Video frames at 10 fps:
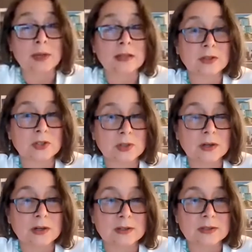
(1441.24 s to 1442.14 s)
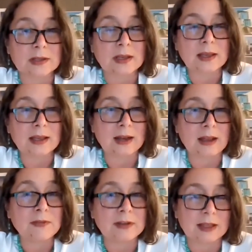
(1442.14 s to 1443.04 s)
the sugars in
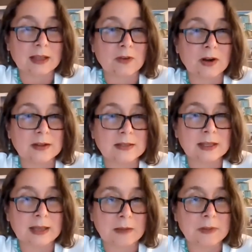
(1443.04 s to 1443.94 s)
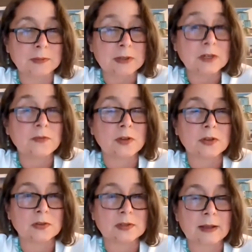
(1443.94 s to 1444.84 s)
everything in regards to the eggplant, especially for
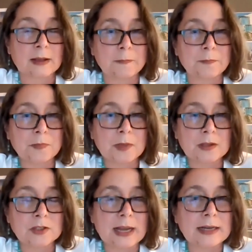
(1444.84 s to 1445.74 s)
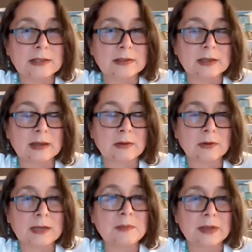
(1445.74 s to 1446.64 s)
those Chinese
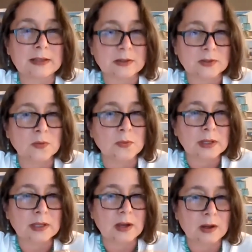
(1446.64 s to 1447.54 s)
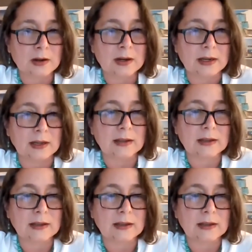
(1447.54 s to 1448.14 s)
green beans, because they're really hearty.